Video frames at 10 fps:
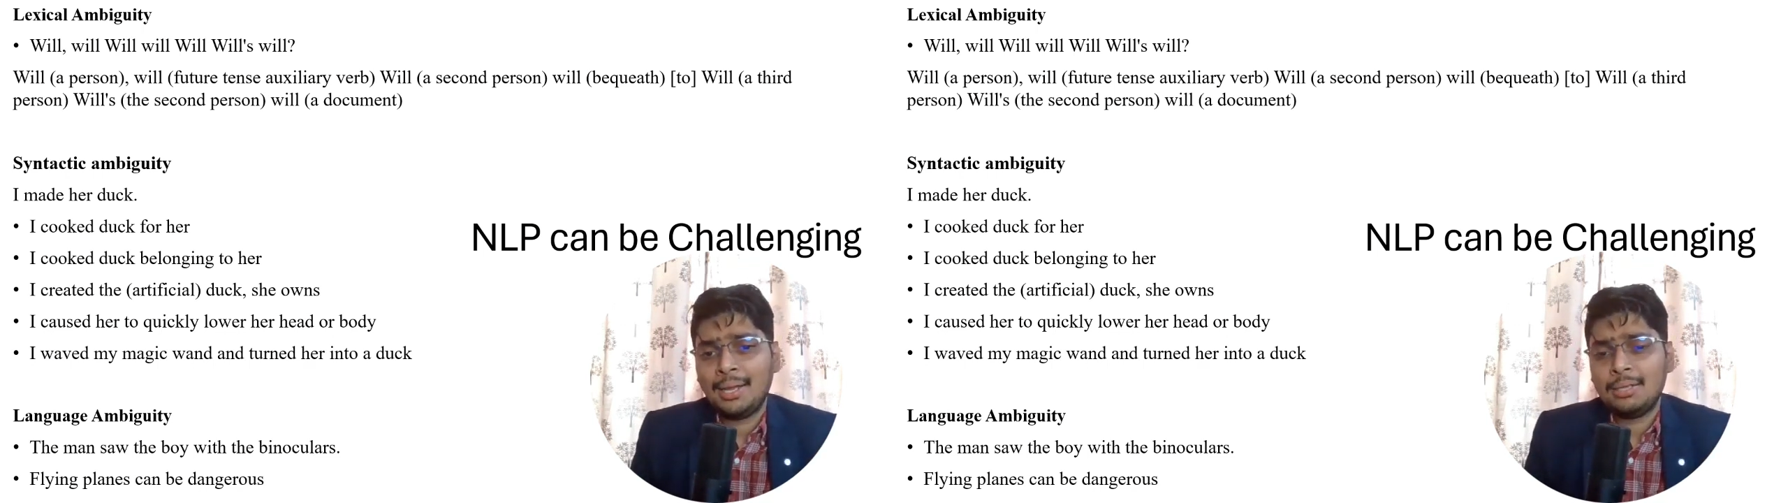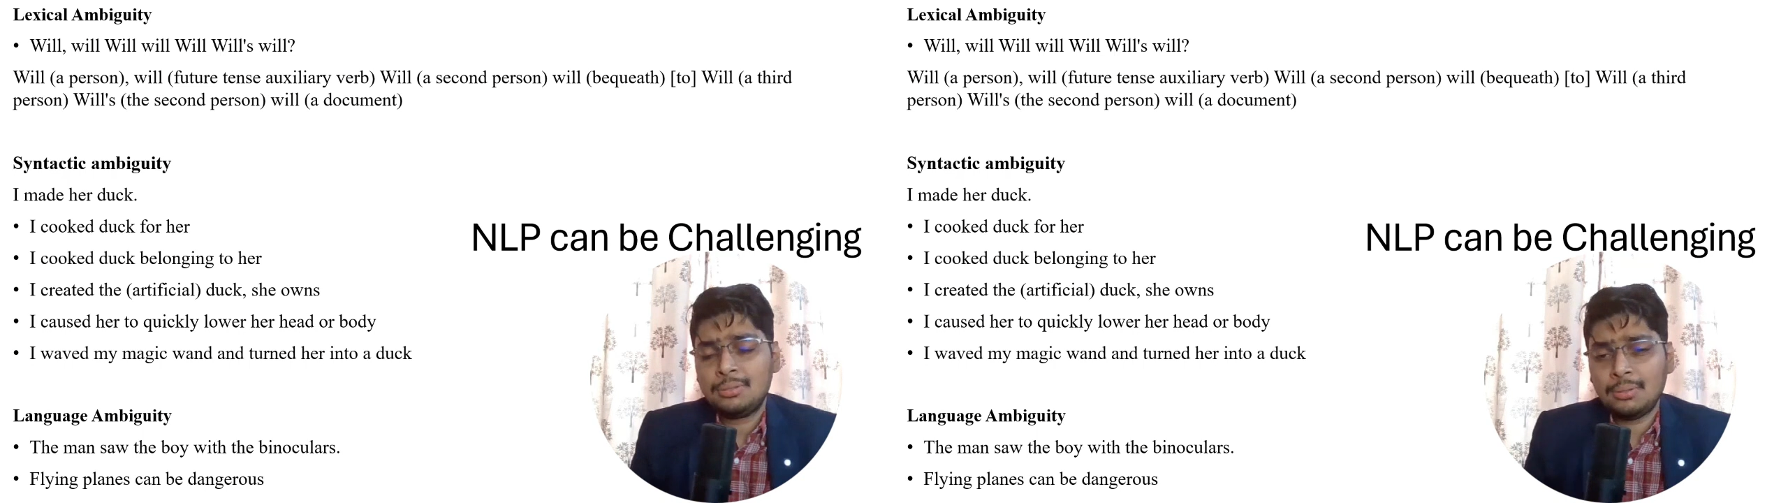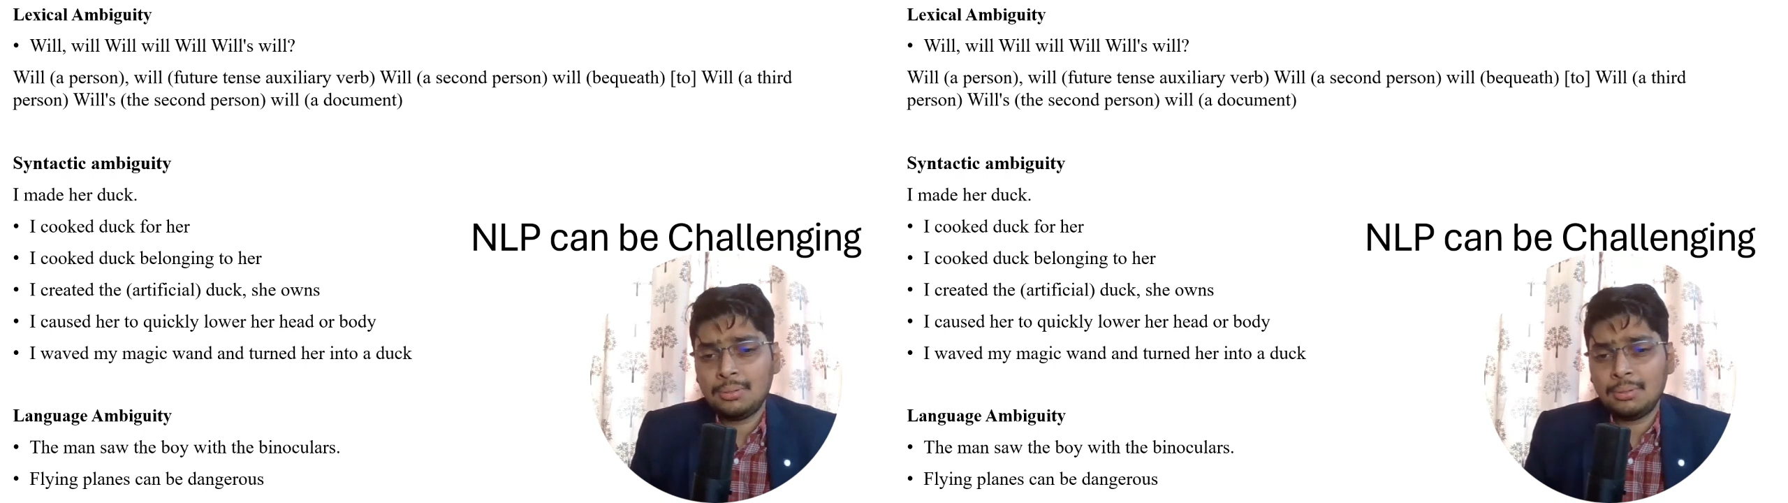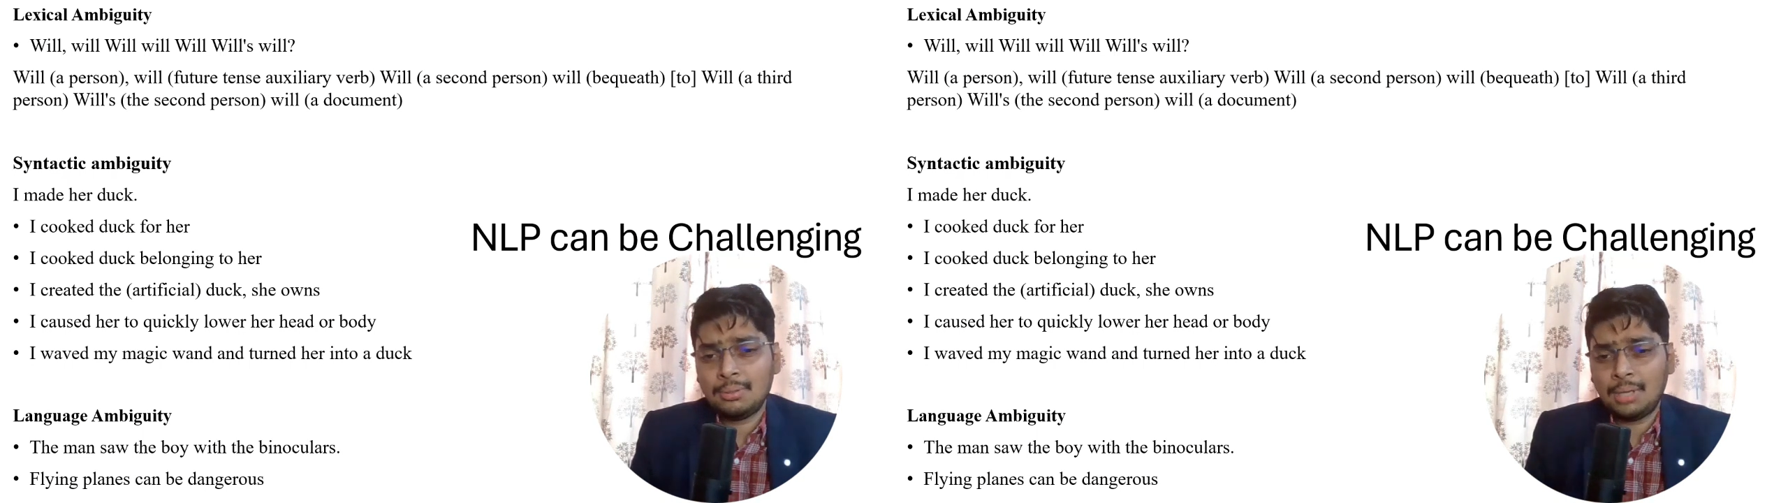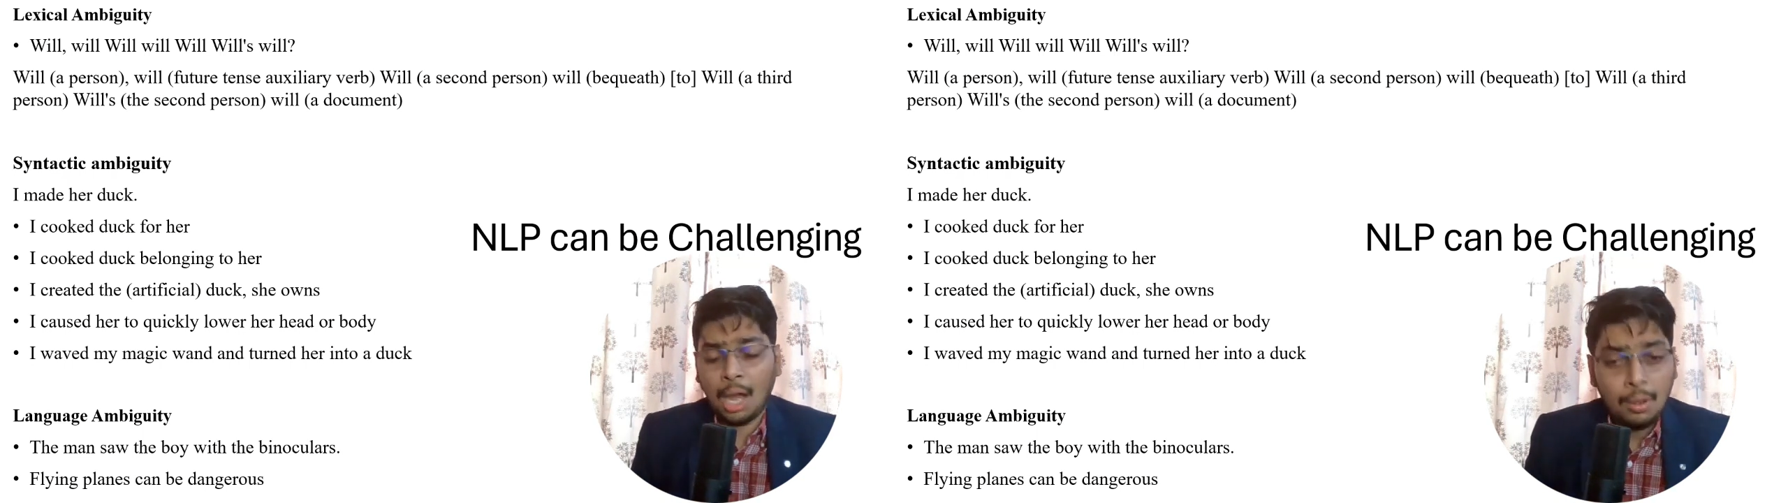So
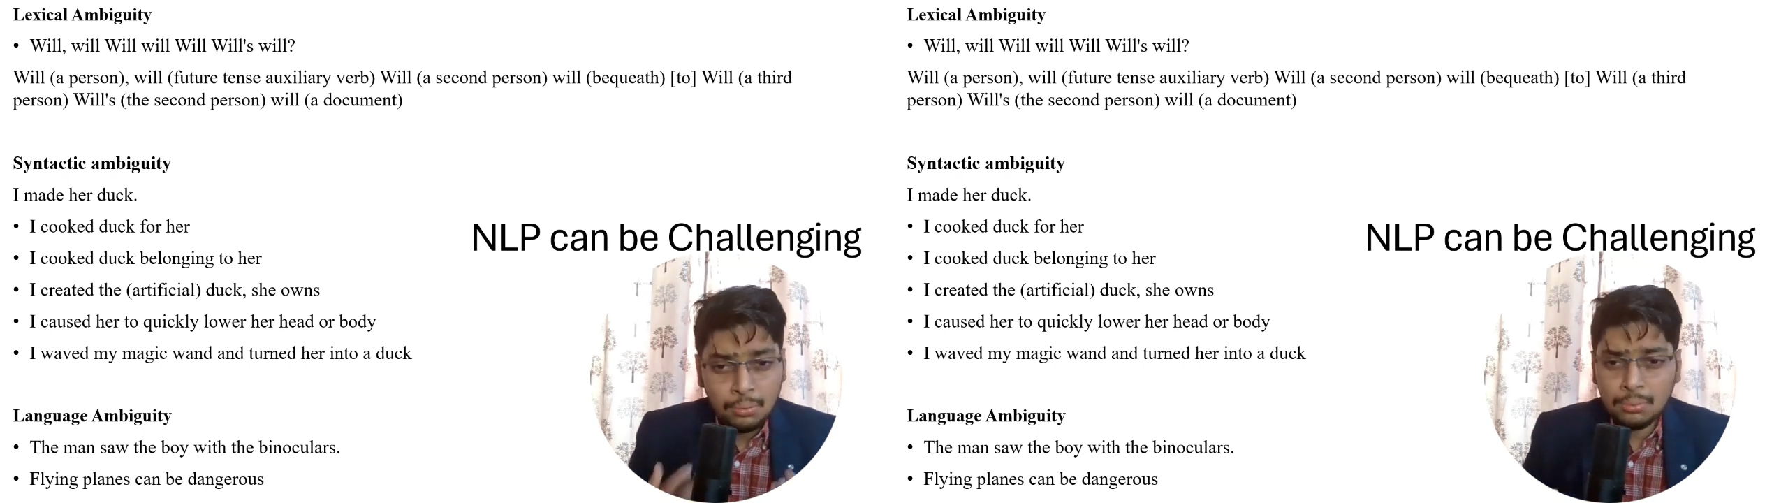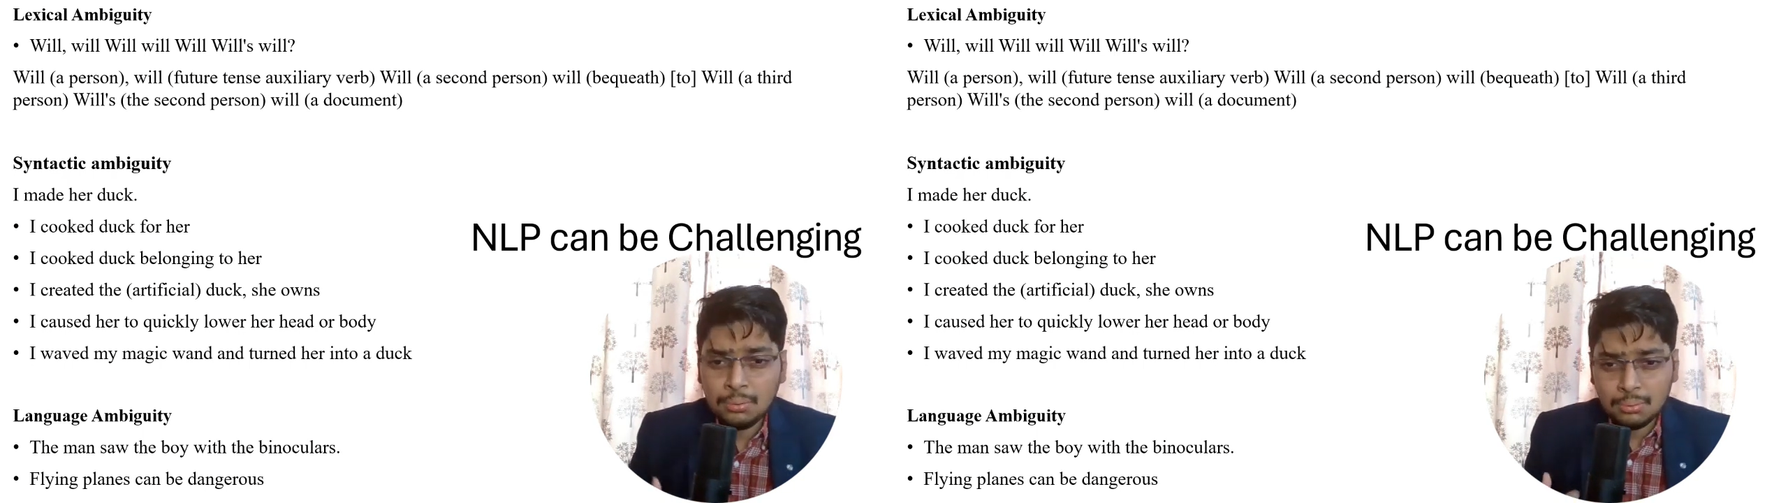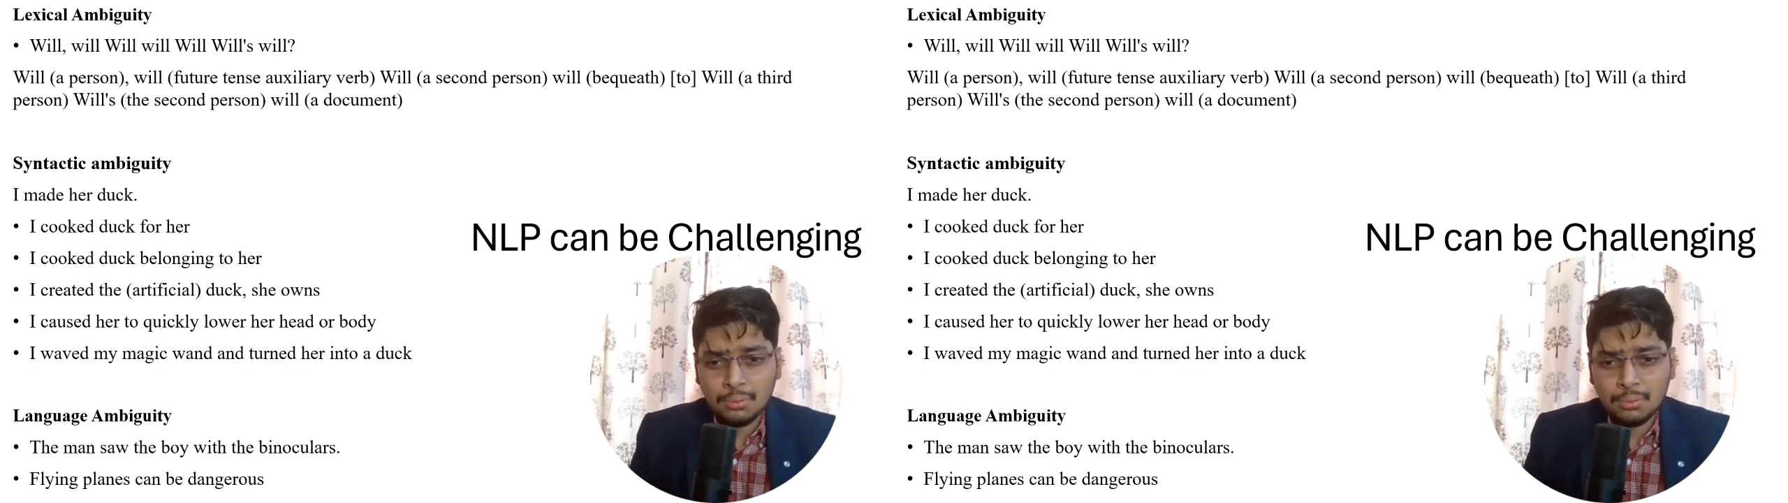now